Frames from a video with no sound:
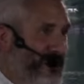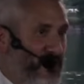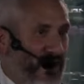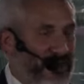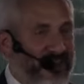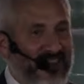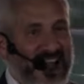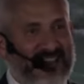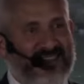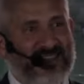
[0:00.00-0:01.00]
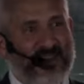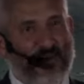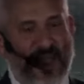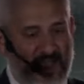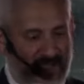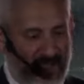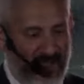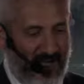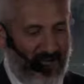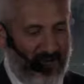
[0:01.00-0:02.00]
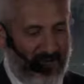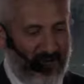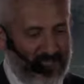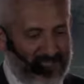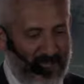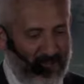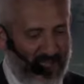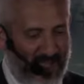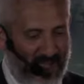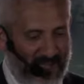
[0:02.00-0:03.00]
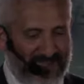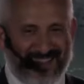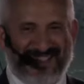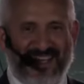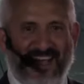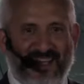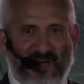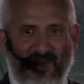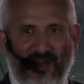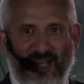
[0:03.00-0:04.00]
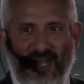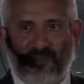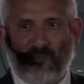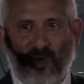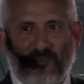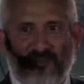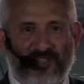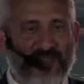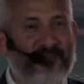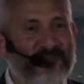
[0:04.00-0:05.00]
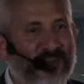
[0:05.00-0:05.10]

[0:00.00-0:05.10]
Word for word: So I think that's the great, there is something, I think, exciting about Catholic prophecy,